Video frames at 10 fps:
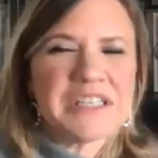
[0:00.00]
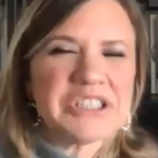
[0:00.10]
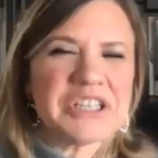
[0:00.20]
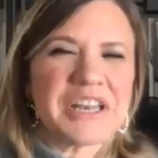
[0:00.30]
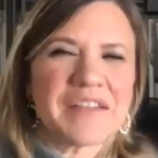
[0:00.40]

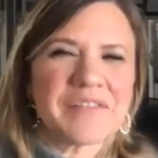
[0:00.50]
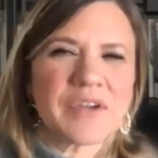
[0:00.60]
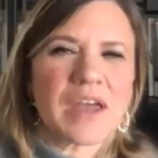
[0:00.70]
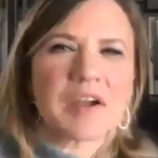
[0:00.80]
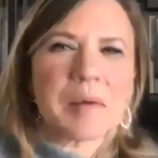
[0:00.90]
Jean, I've
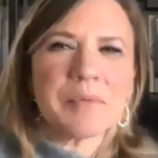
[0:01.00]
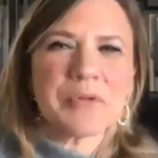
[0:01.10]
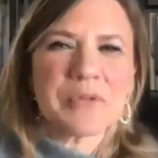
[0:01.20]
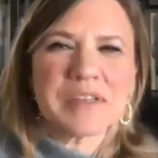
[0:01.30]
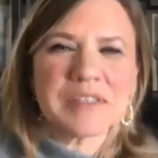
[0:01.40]
got a
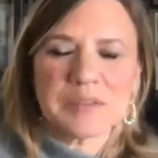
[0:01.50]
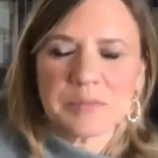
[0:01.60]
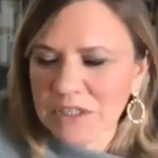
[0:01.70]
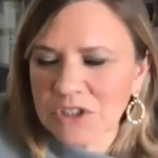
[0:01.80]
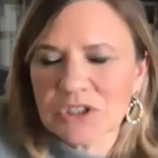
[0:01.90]
couple things
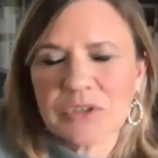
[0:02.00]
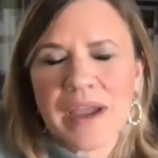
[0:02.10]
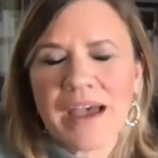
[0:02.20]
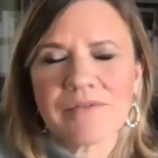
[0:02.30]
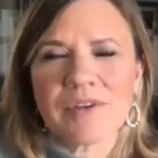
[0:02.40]
because you
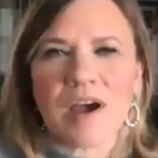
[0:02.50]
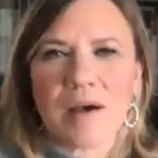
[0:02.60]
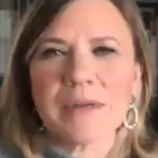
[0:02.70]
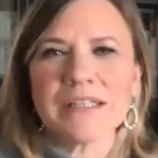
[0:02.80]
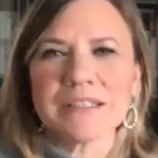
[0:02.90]
have
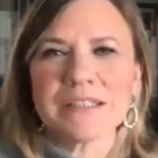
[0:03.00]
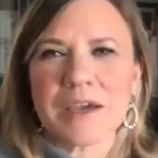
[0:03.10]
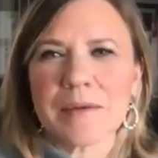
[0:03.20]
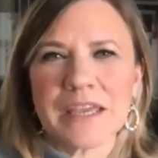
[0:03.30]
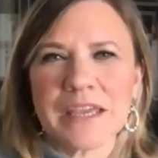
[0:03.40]
comments
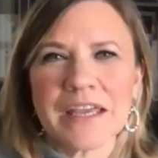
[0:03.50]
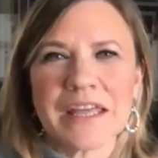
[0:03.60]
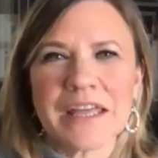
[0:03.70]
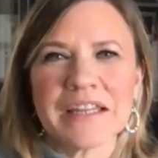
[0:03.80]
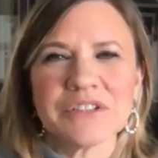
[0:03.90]
coming
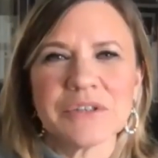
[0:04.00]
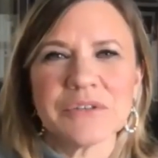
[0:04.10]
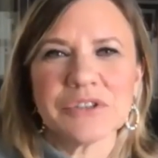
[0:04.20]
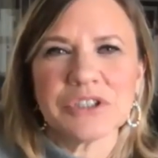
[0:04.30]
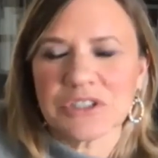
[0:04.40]
in, and so
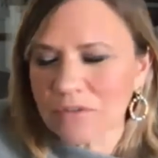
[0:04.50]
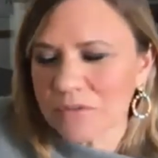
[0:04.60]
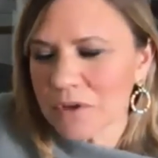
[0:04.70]
just okay.